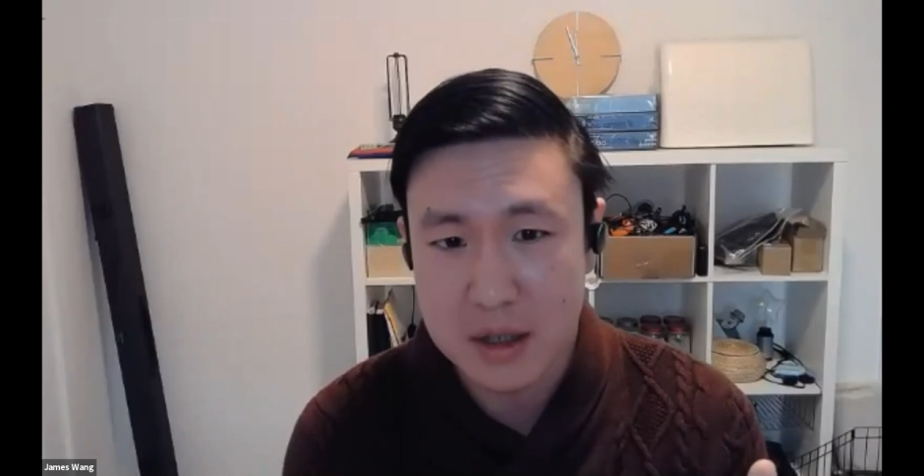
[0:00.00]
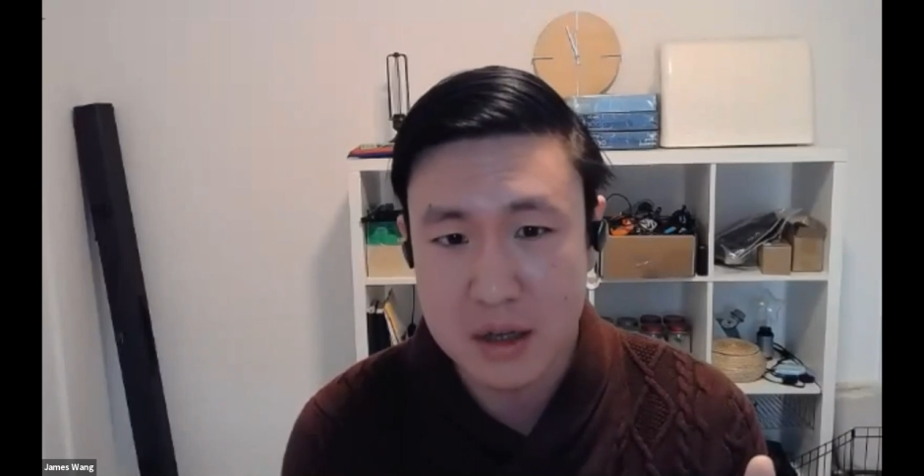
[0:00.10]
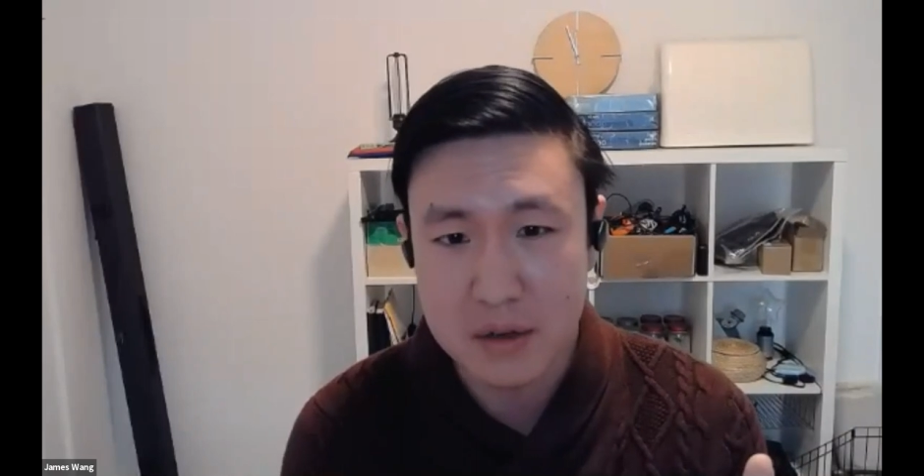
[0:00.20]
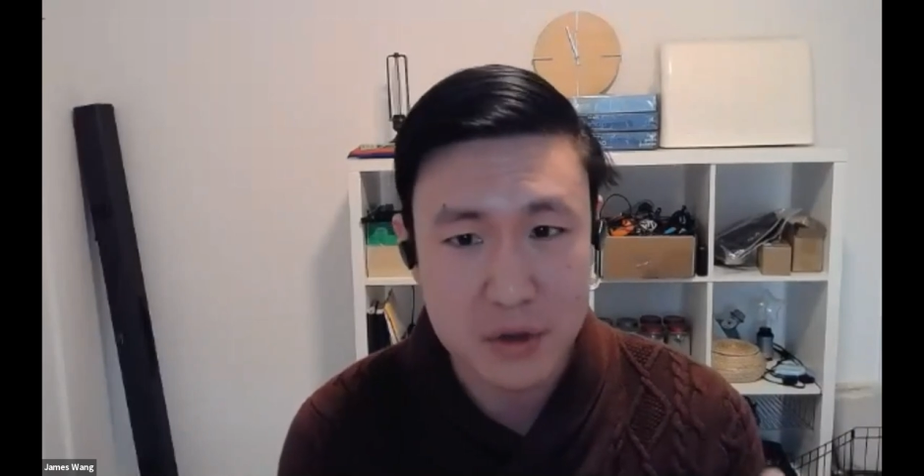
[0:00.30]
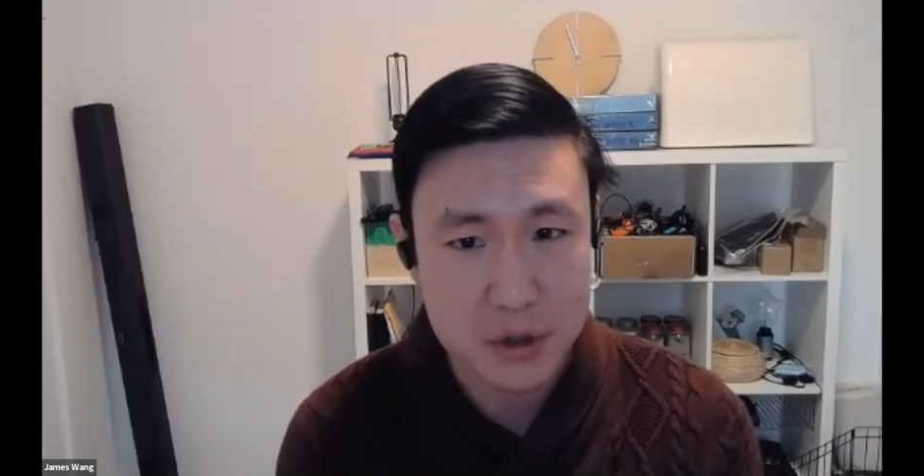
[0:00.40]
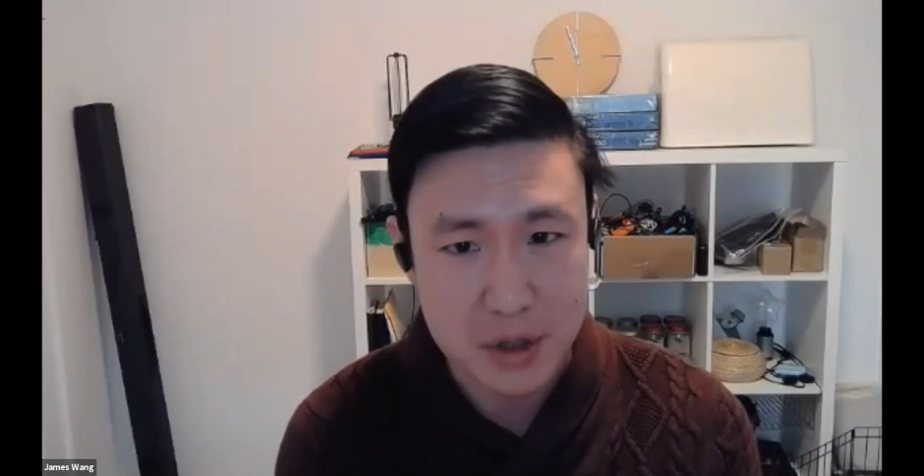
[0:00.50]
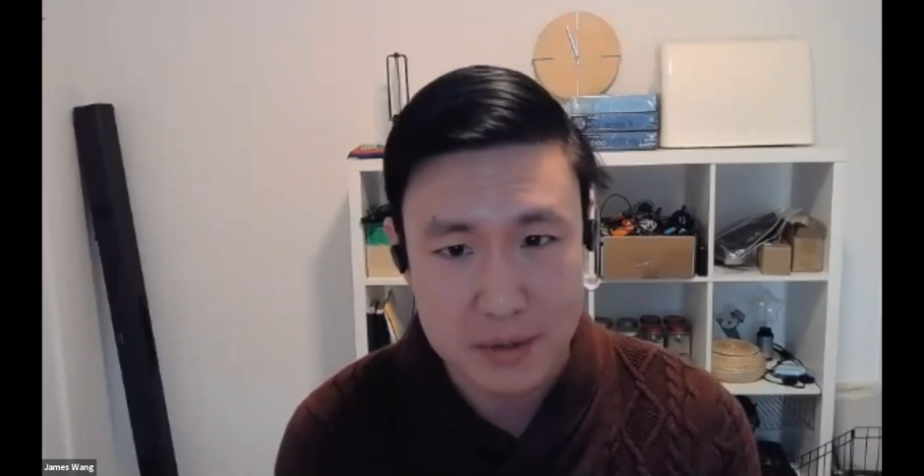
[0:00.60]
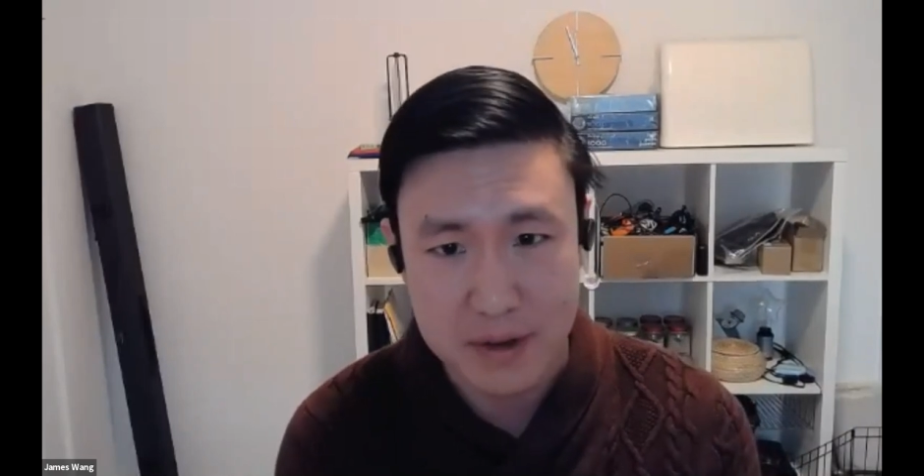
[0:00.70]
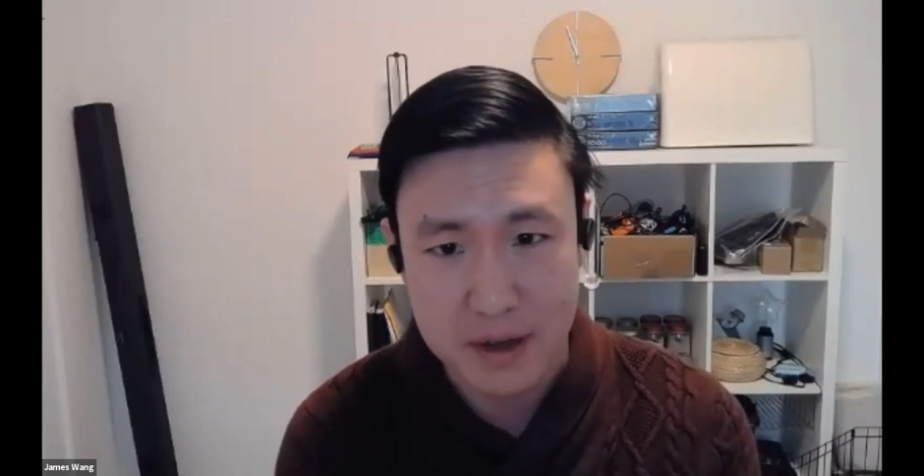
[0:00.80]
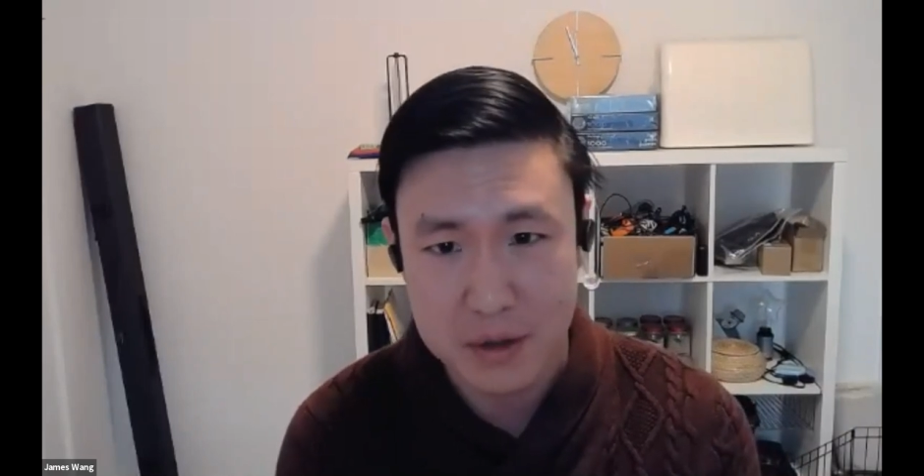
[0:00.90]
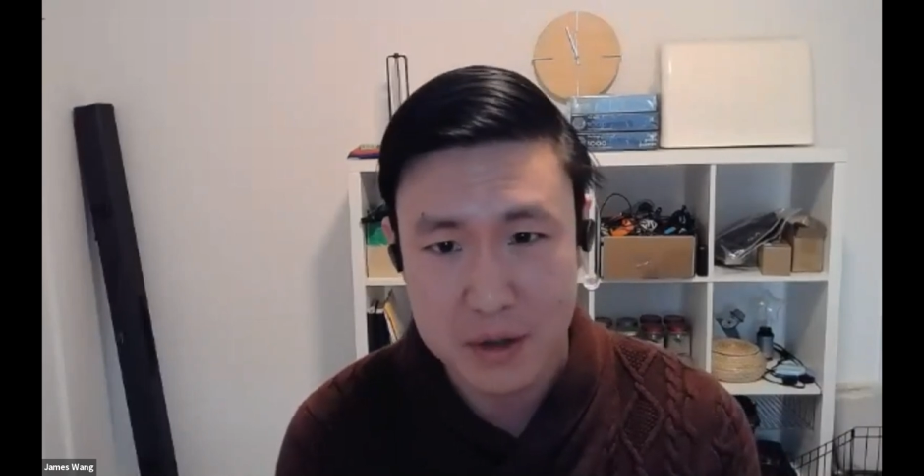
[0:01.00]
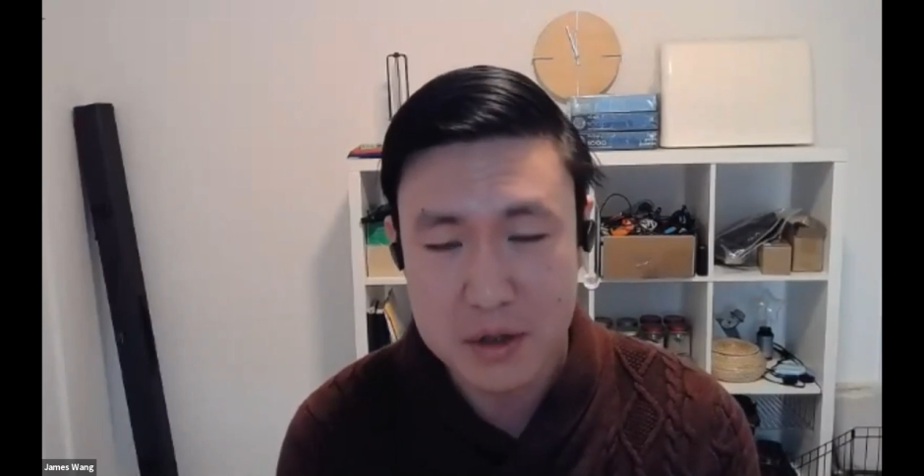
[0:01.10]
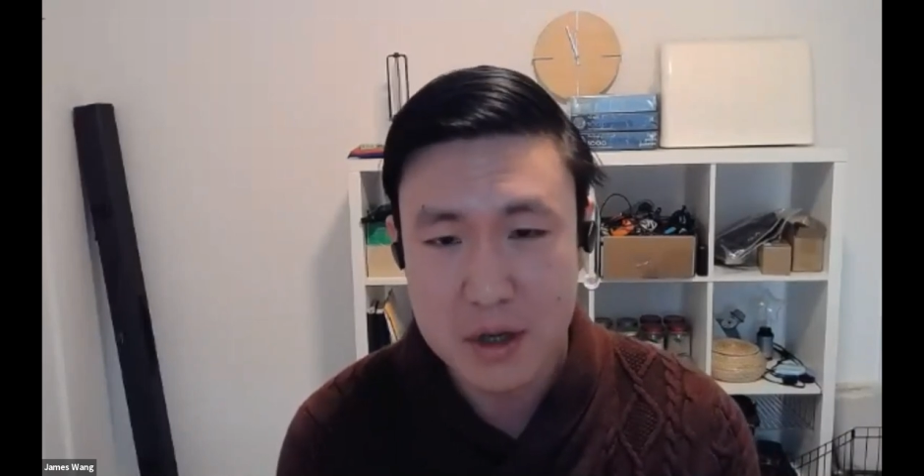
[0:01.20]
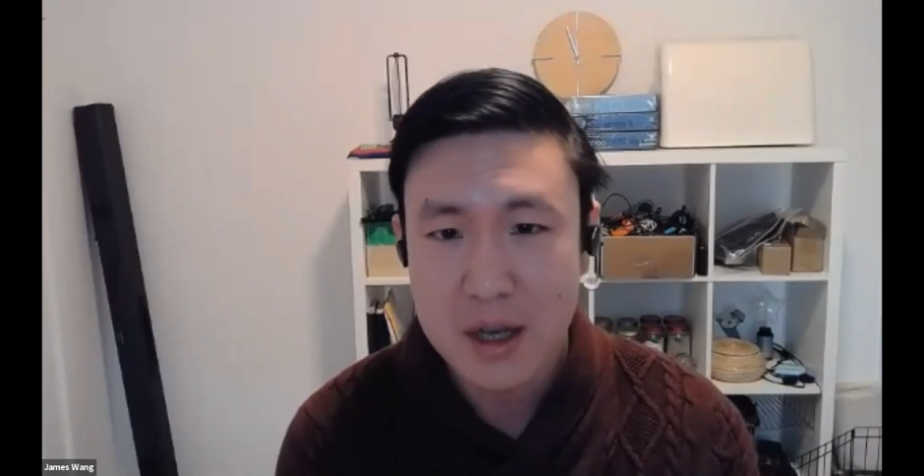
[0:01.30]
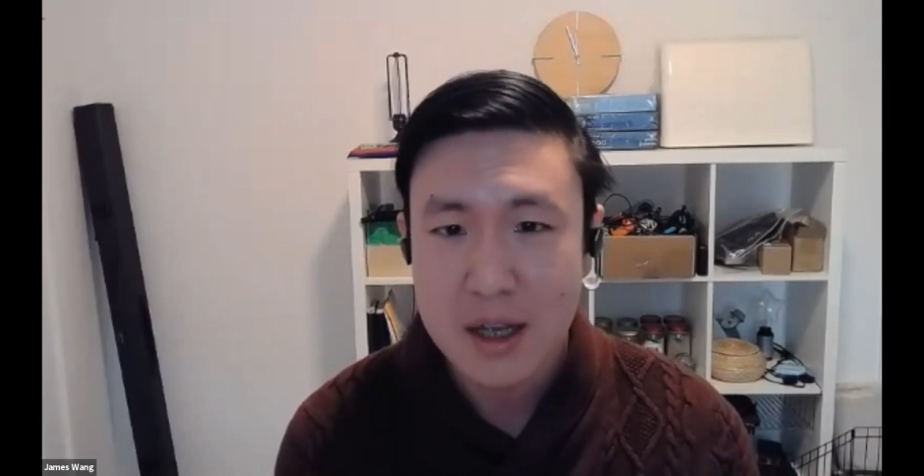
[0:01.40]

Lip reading: lot of first-time founders,